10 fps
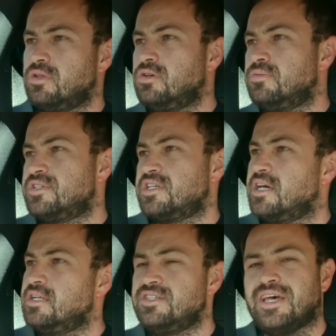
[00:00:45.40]
the new
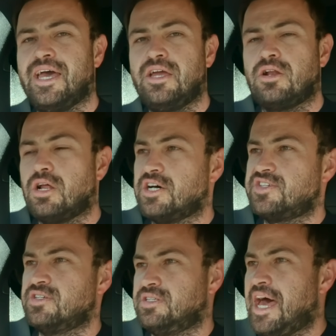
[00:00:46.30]
Mercedes
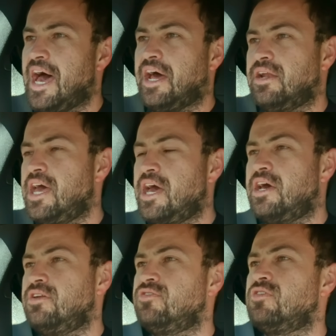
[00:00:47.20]
A-Class Sedan.
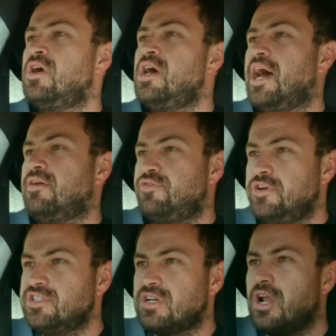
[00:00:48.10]
And at
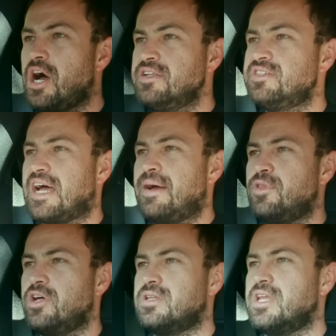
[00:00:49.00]
first glance,
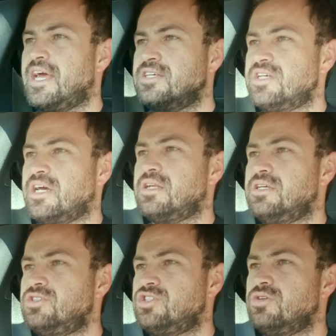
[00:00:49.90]
I'm not
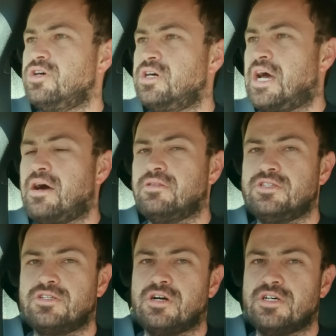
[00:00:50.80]
exactly sure how
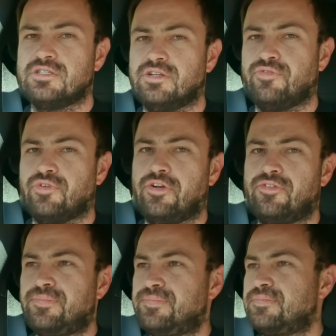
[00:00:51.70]
these cars are different.